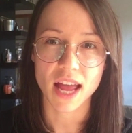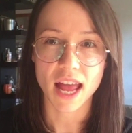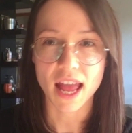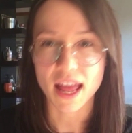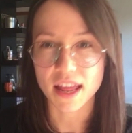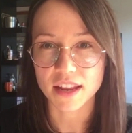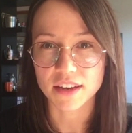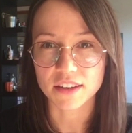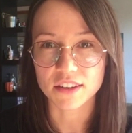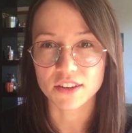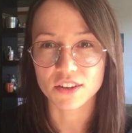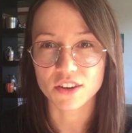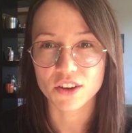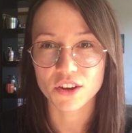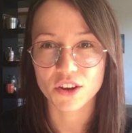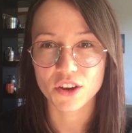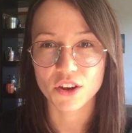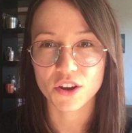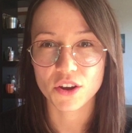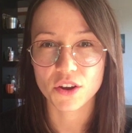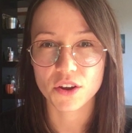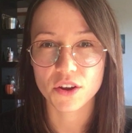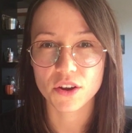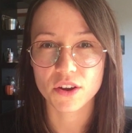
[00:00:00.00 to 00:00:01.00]
And
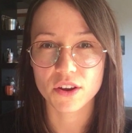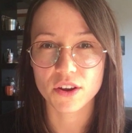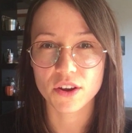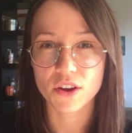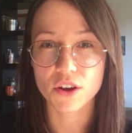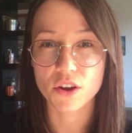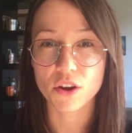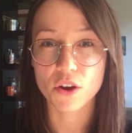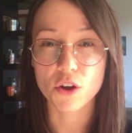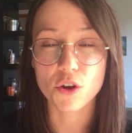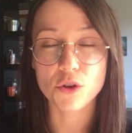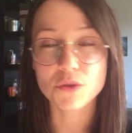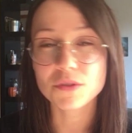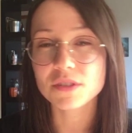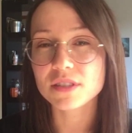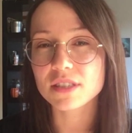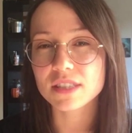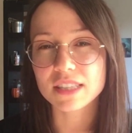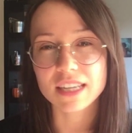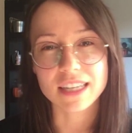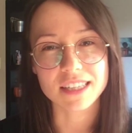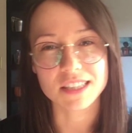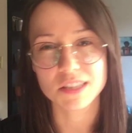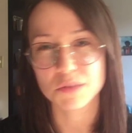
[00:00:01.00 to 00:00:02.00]
who's
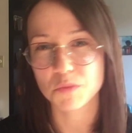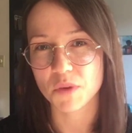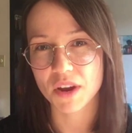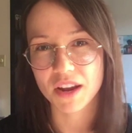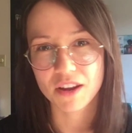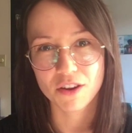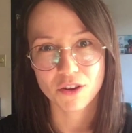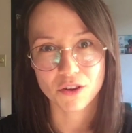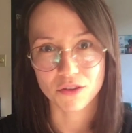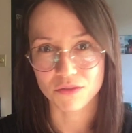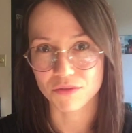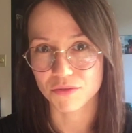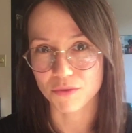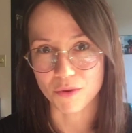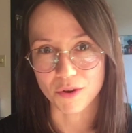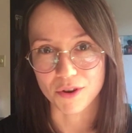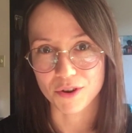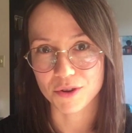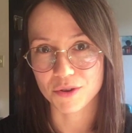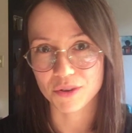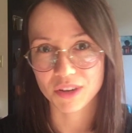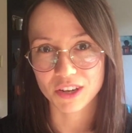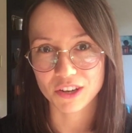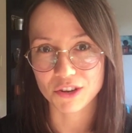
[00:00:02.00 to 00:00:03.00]
Skin Spray good
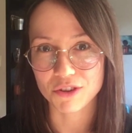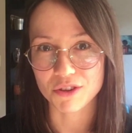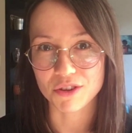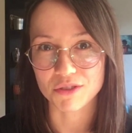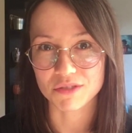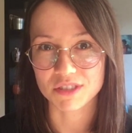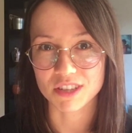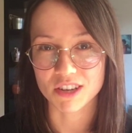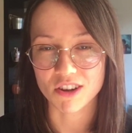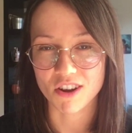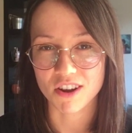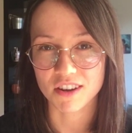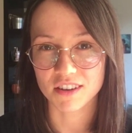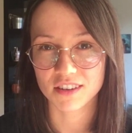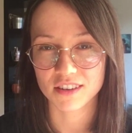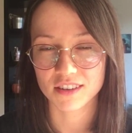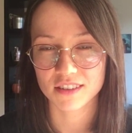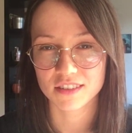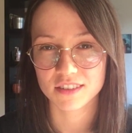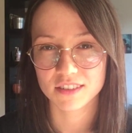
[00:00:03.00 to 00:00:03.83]
for? Who can you use it on?